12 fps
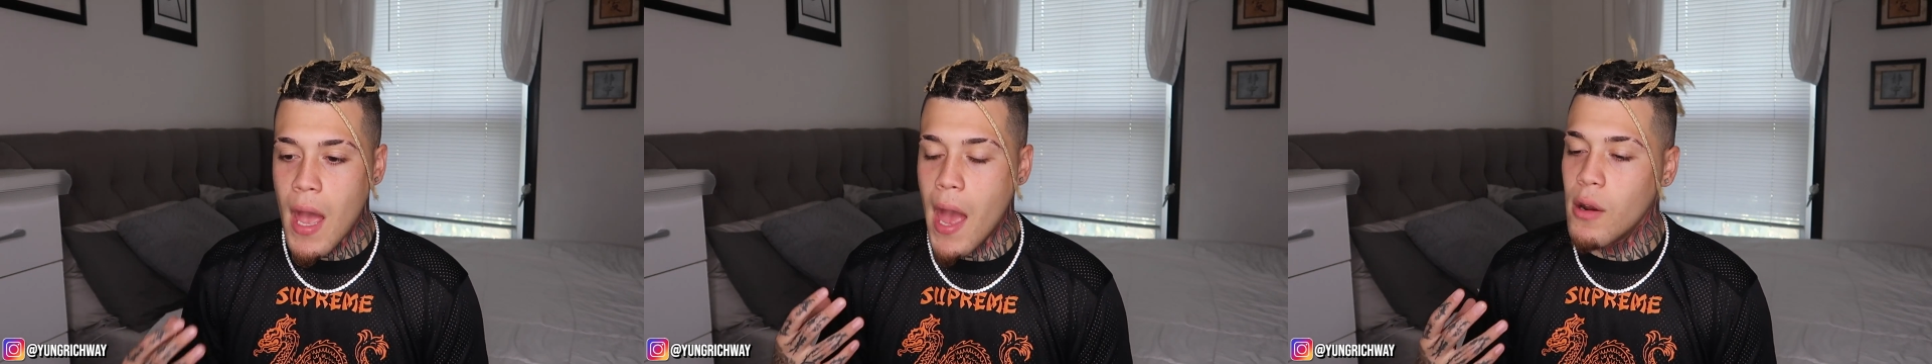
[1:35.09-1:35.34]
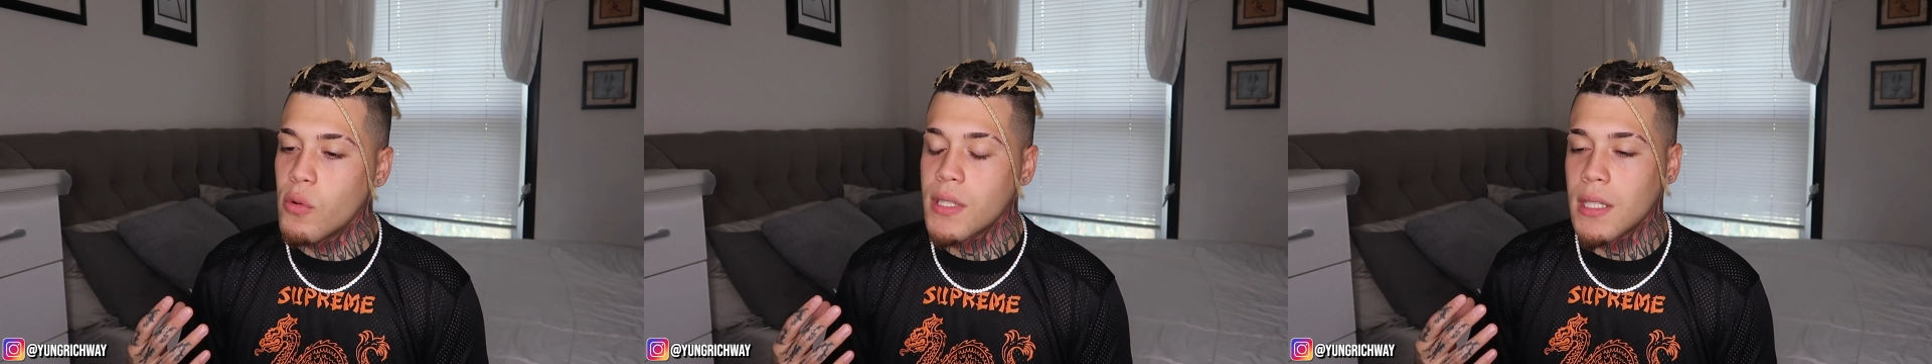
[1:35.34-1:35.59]

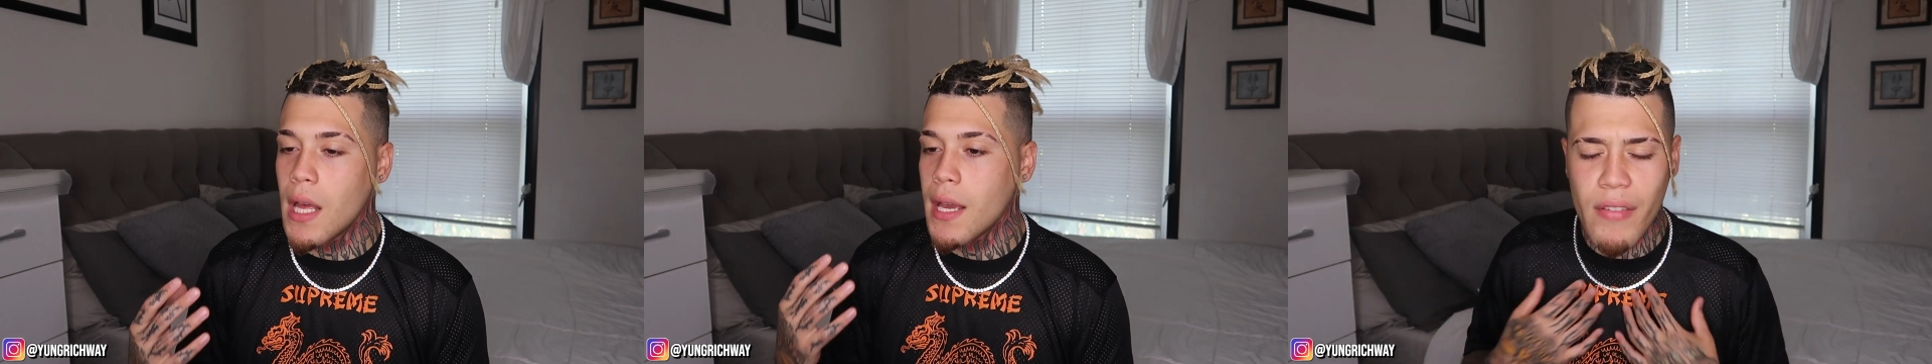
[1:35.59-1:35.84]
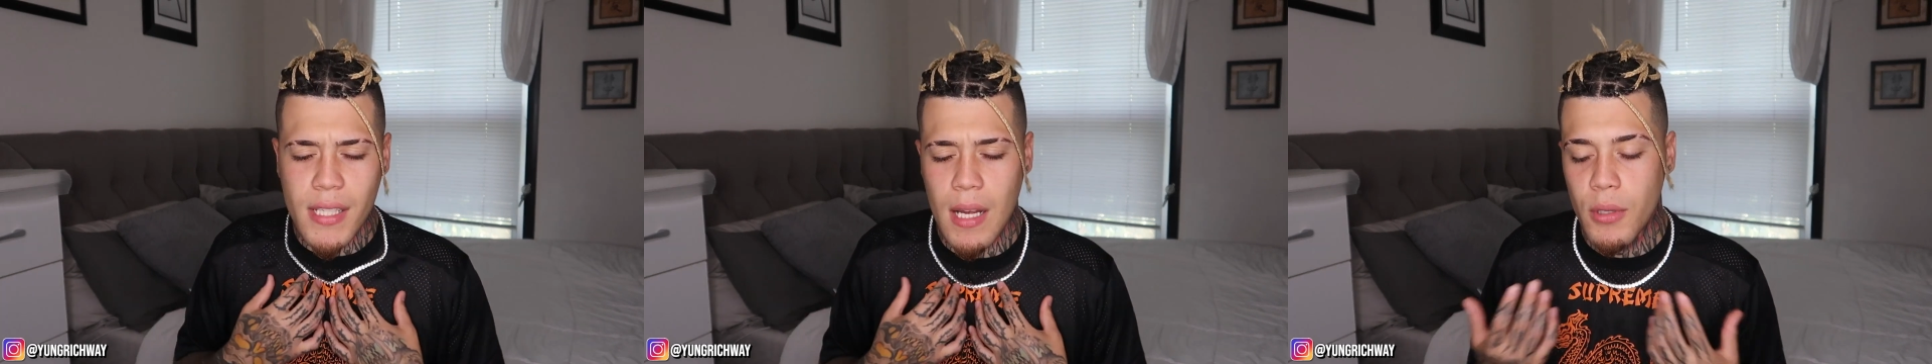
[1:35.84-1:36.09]
and it was like,
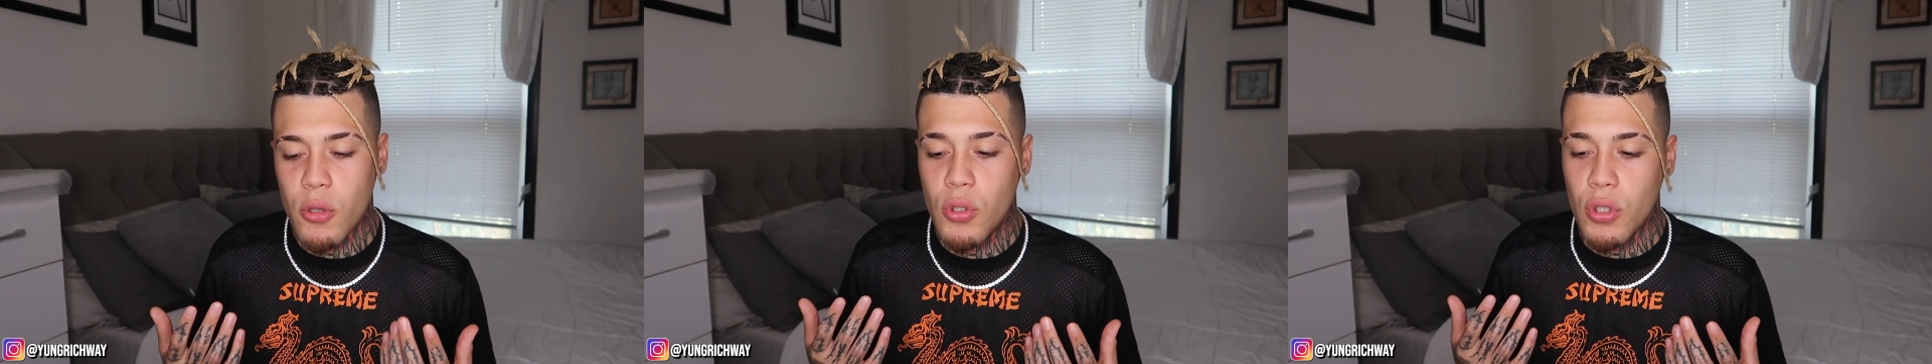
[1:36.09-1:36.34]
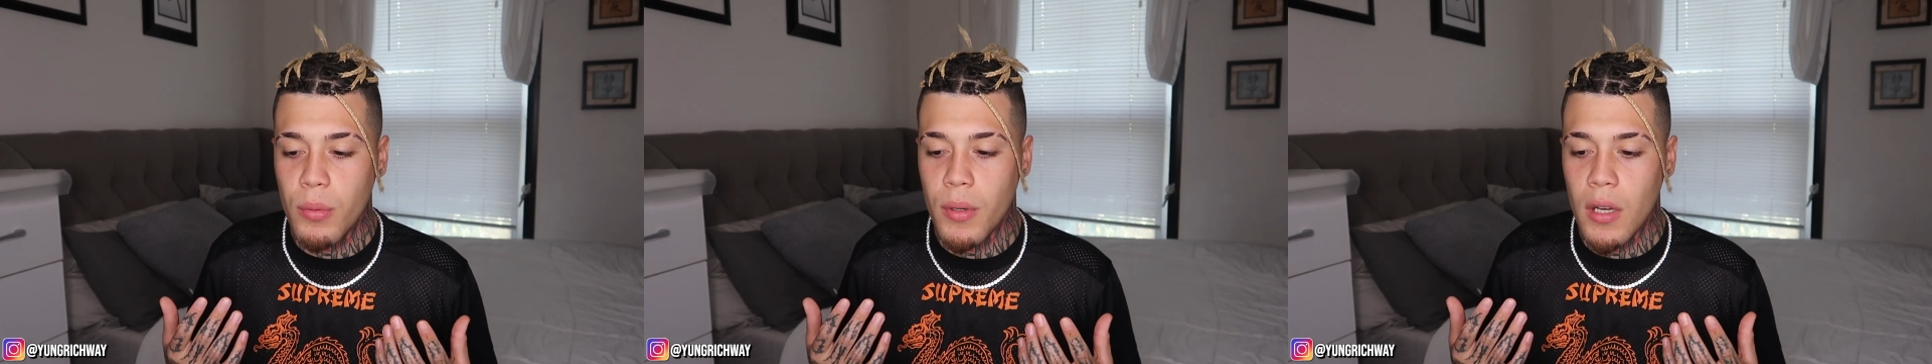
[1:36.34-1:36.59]
obviously I'm a
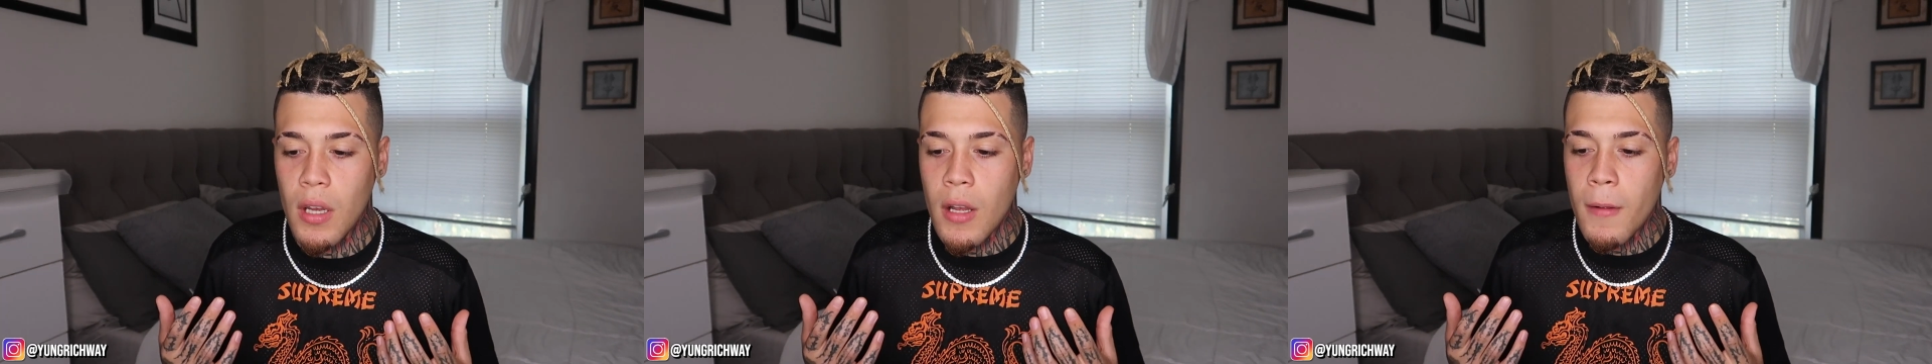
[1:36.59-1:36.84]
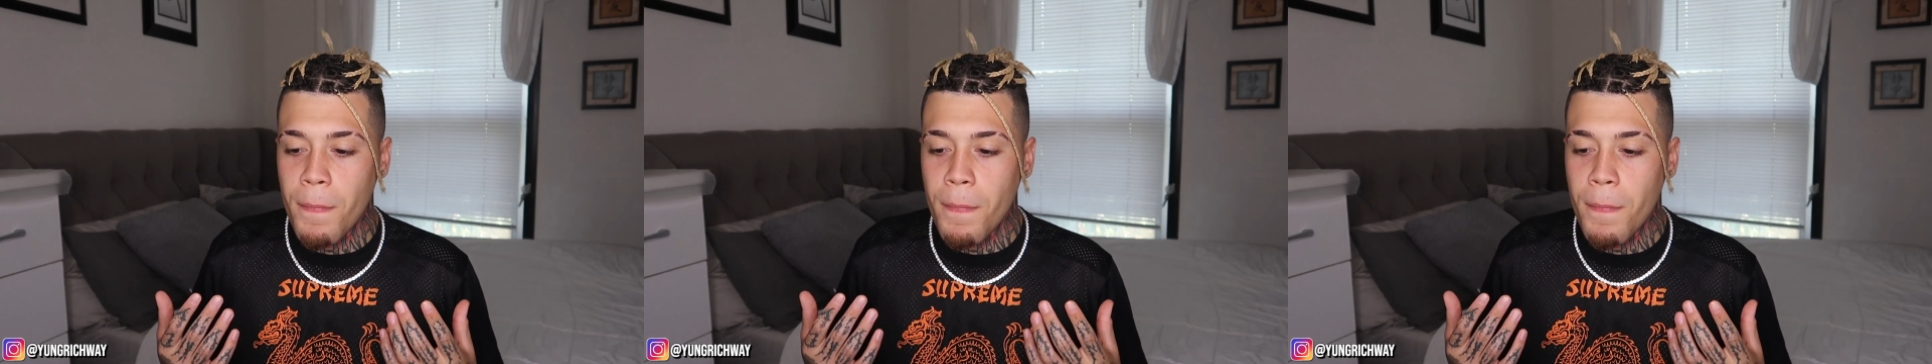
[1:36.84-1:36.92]
YouTuber,